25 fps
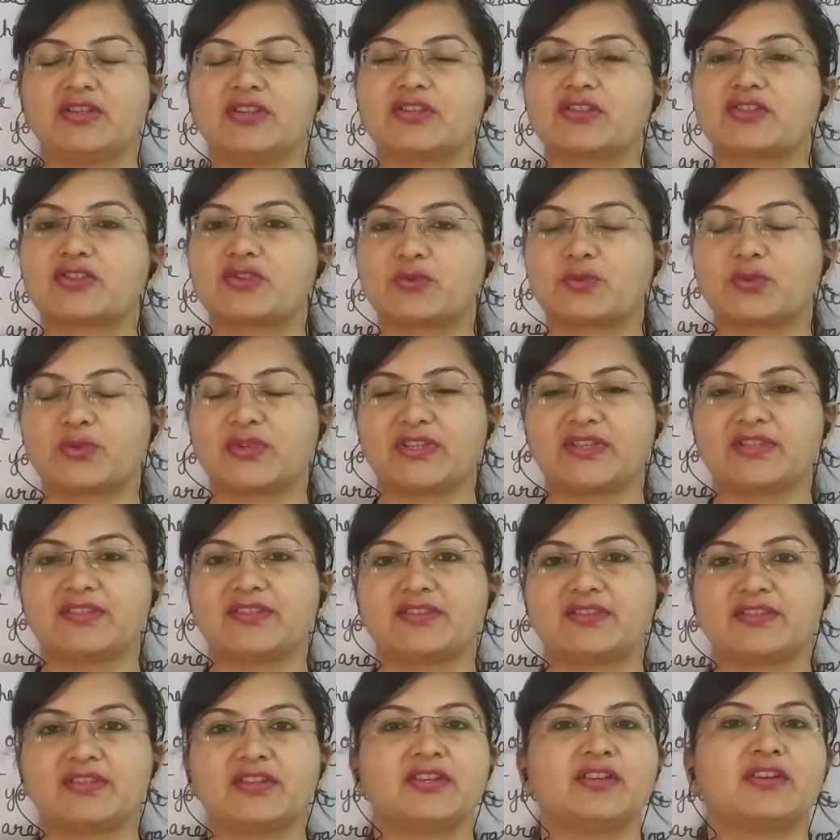
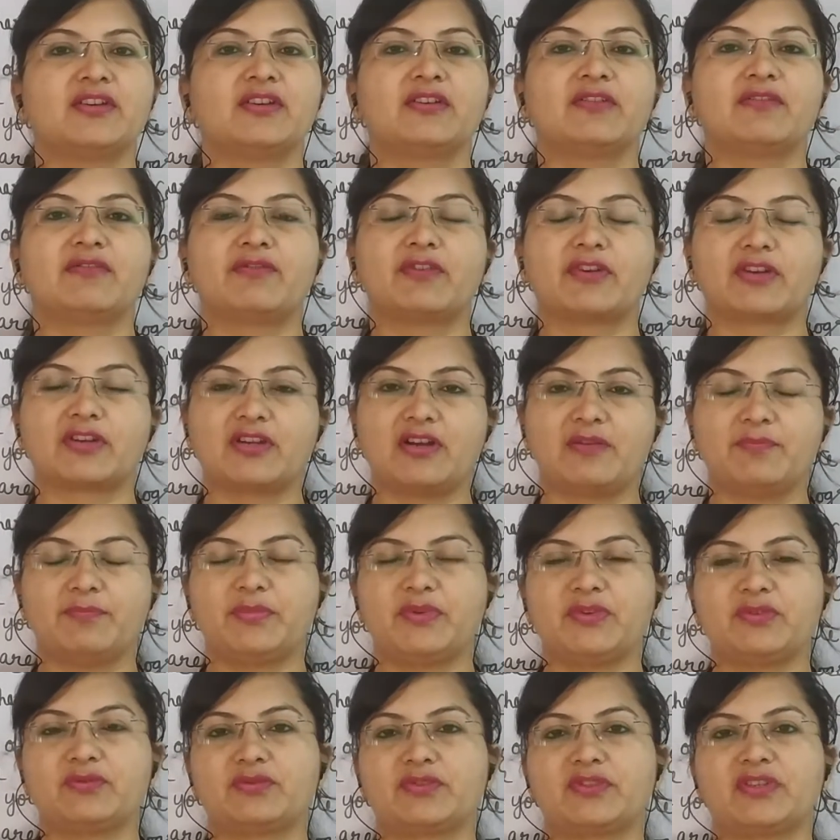Students, for
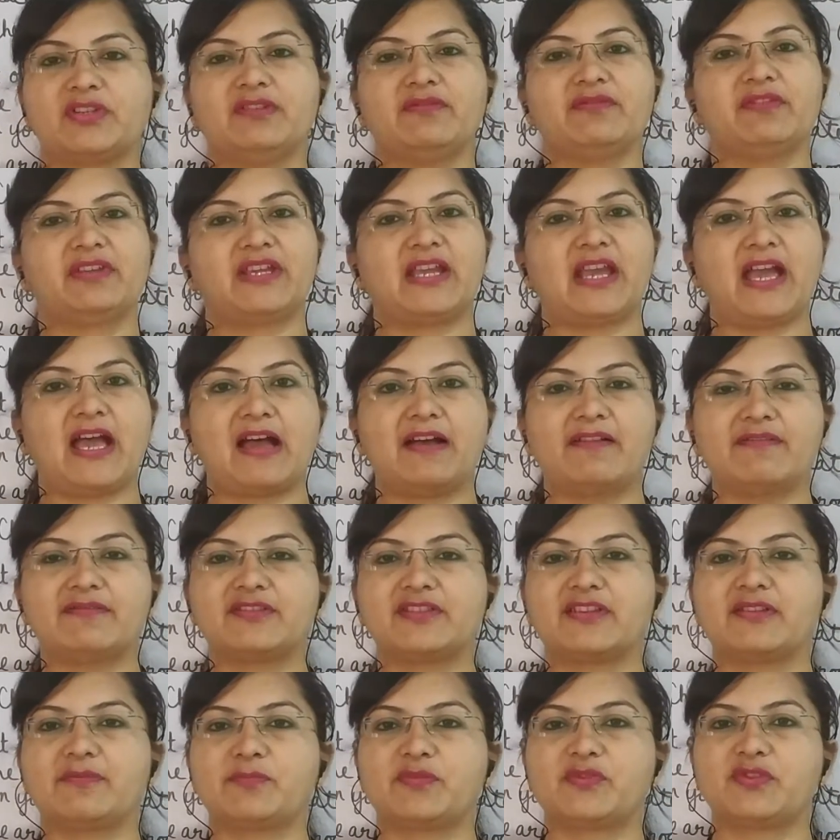computer we have
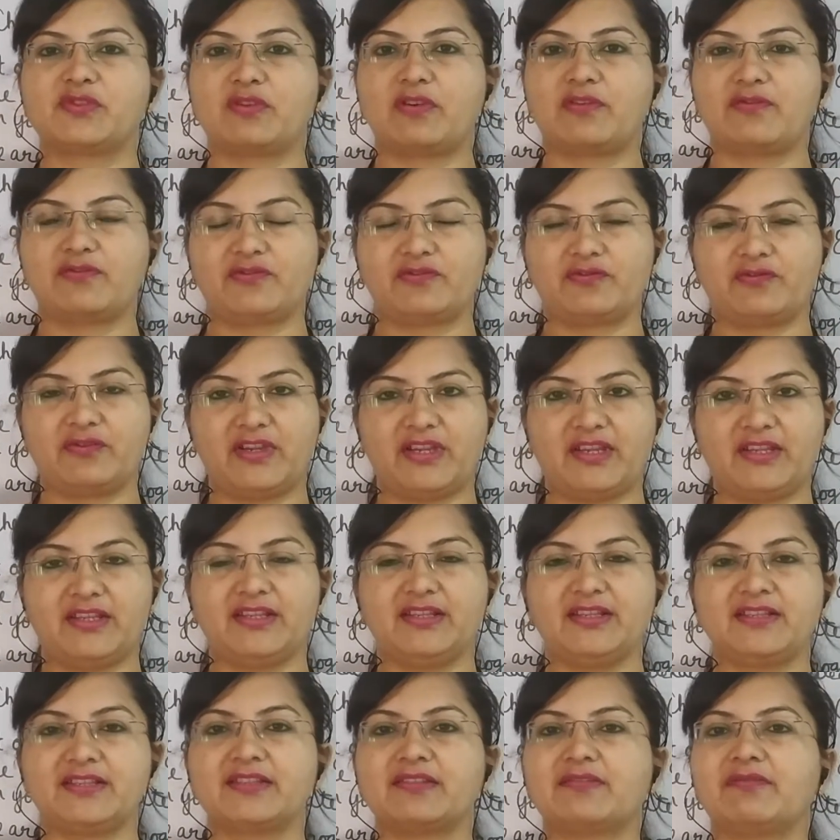some
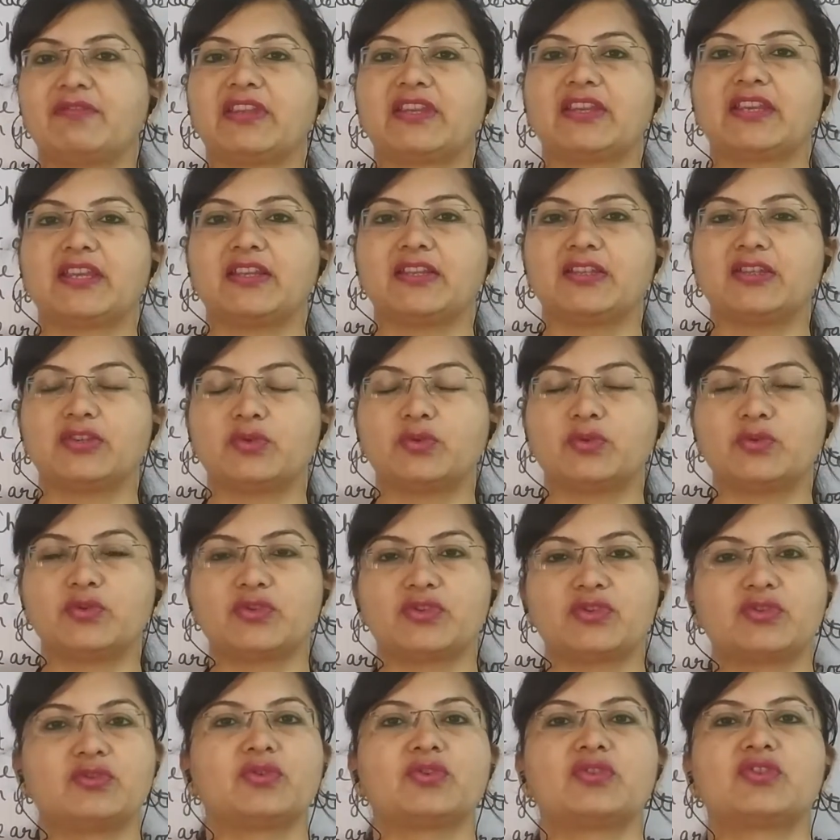softwares. We can
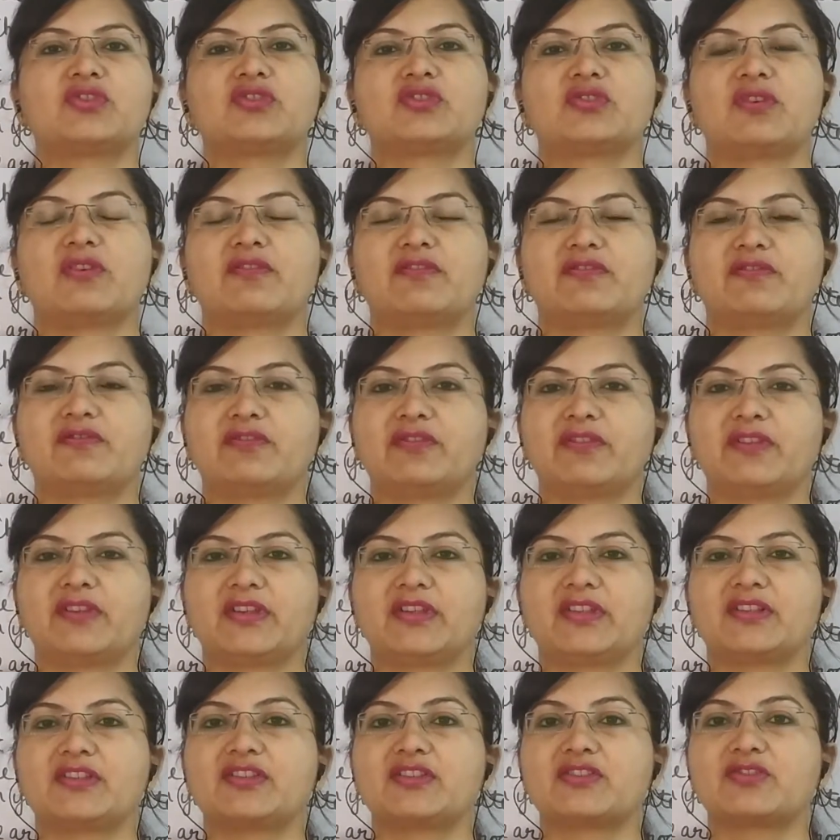use those
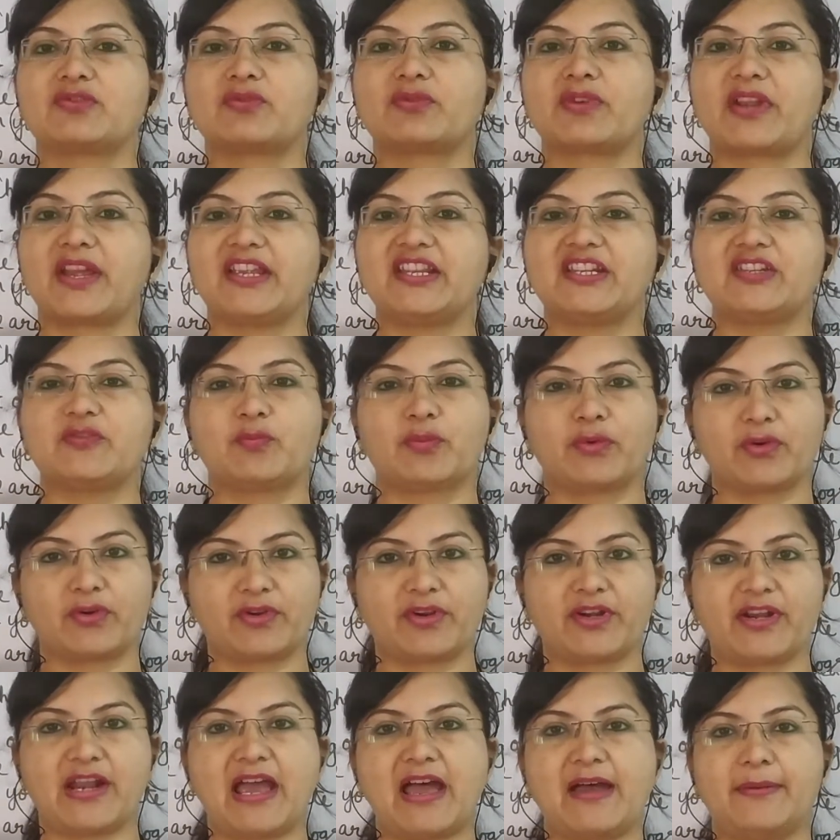softwares to write
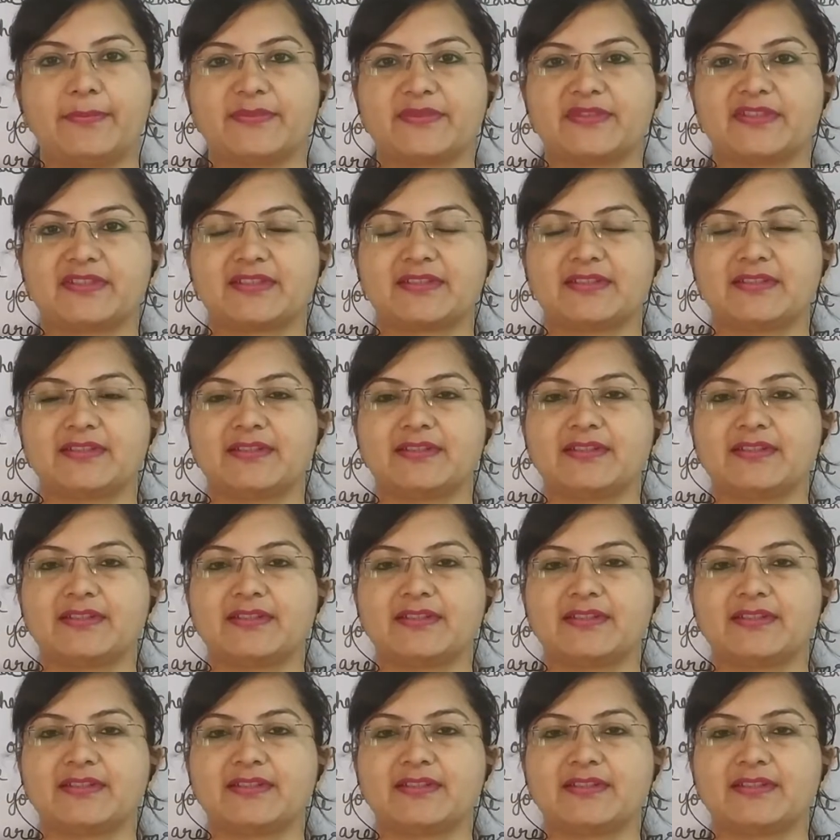programs,